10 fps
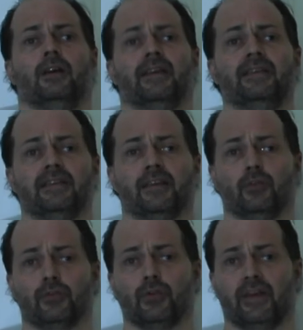Redis can
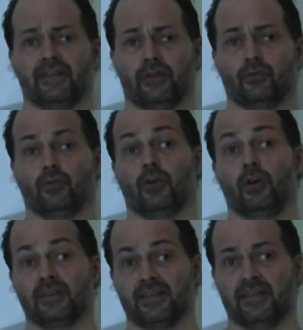also execute
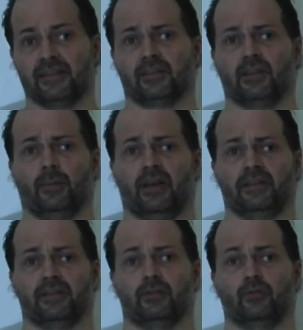cross-list
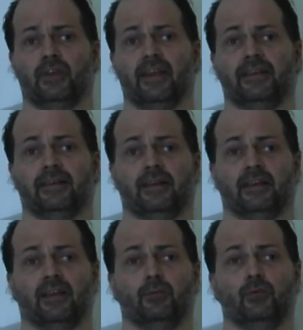commands to get and
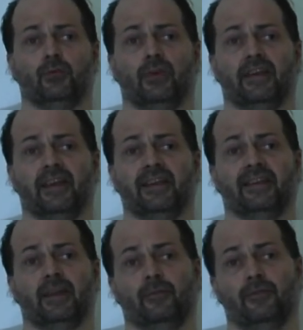remove an
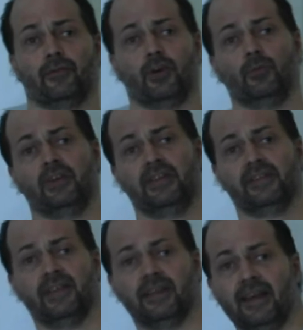item from a
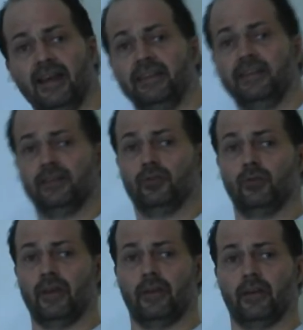list and add it
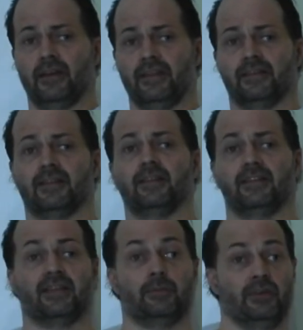to another list.
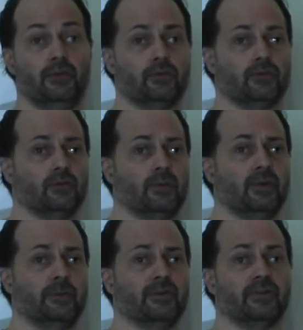This can be used to
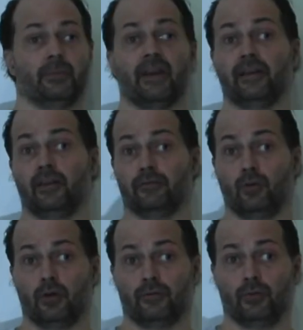implement some kind of
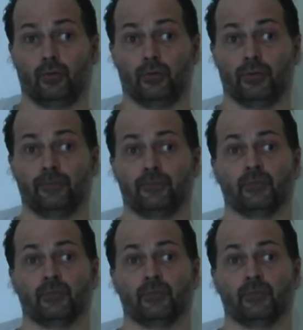workflows.